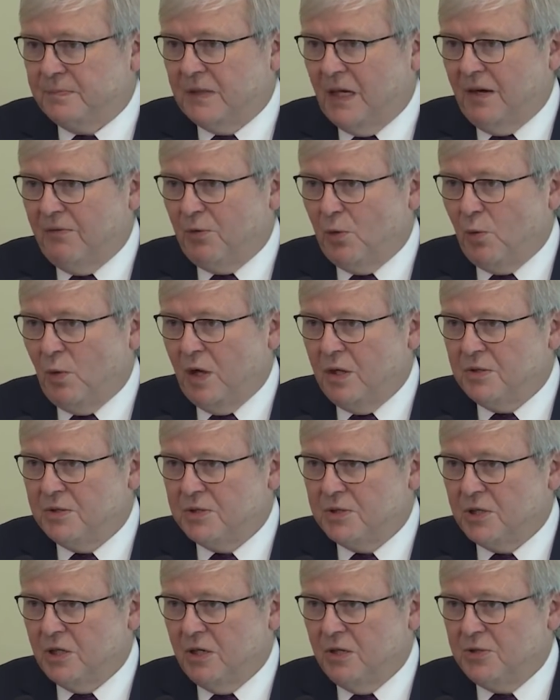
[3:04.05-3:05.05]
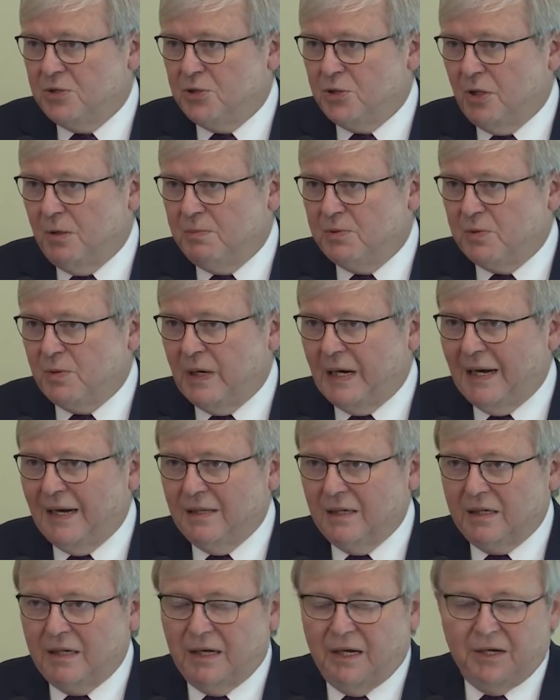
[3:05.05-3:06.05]
Everyone's jobs were
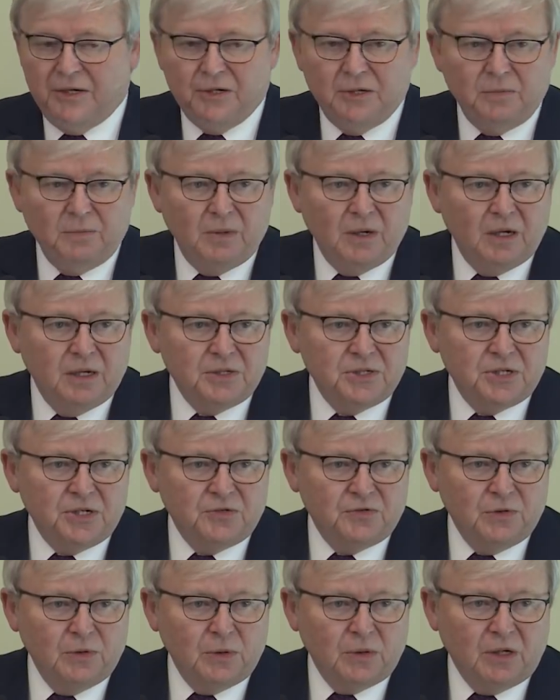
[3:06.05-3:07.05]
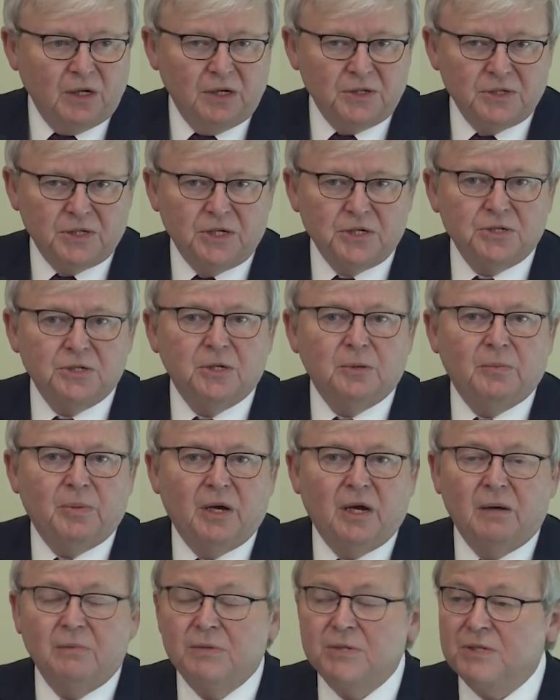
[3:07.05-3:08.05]
allocated by central organization
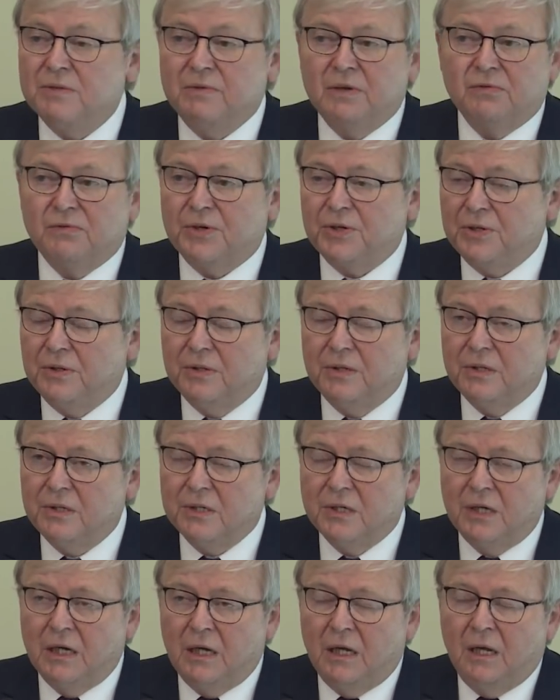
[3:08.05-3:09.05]
departments of every unit.